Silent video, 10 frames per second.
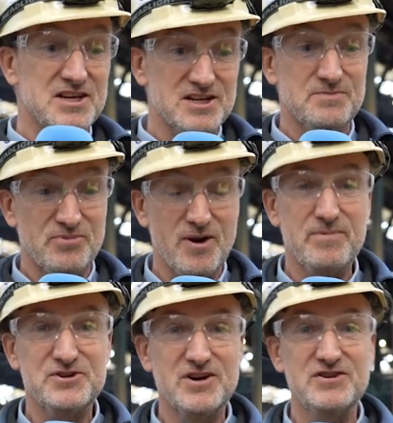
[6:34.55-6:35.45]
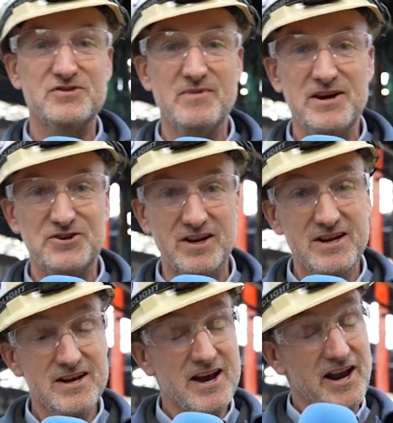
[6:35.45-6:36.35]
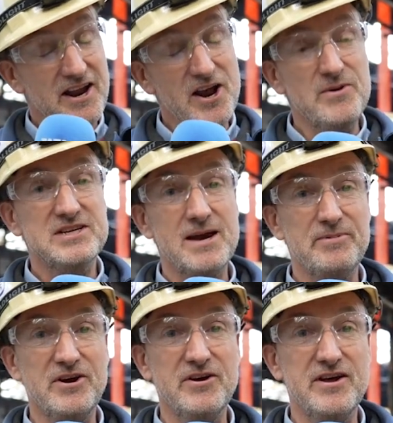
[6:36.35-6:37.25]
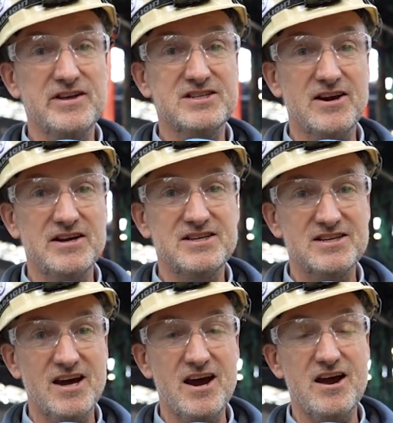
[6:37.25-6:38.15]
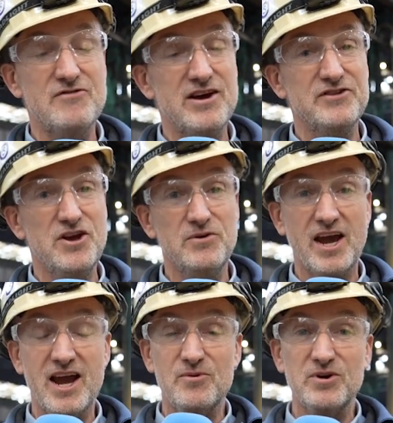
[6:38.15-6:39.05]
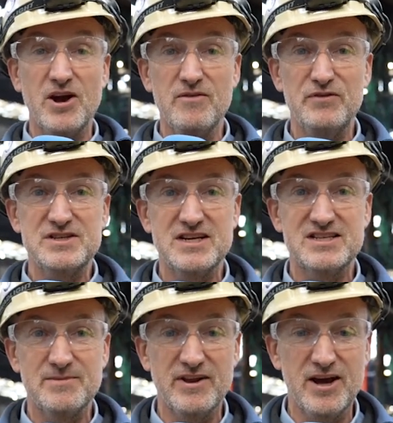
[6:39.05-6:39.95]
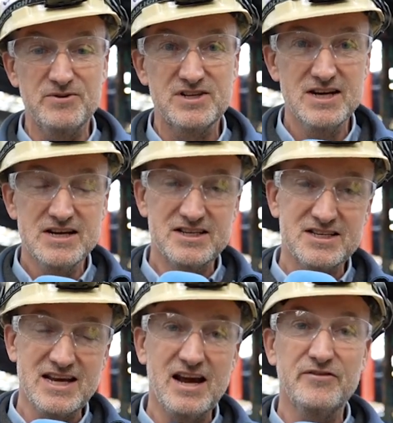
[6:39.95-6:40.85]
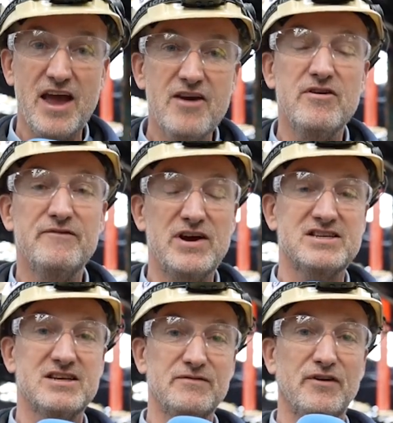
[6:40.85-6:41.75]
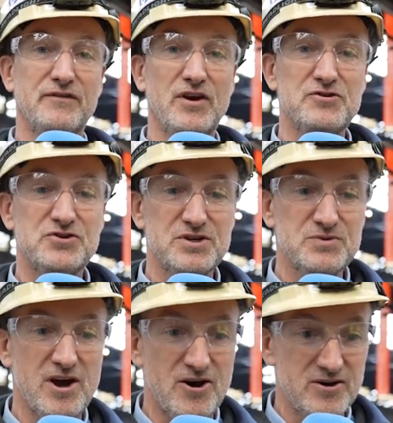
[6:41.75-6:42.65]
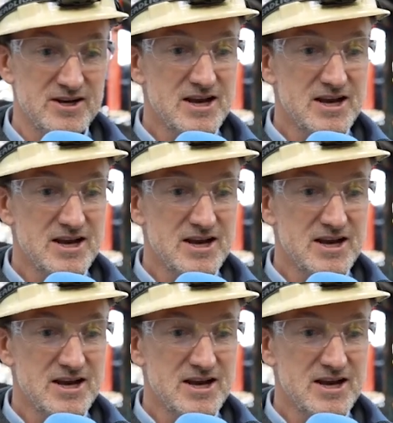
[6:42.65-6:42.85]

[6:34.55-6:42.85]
It is a proper transformation, and I know it's happening on other sites uh, around the UK, and we'll go and visit some of those to see how they're investing for the future as well.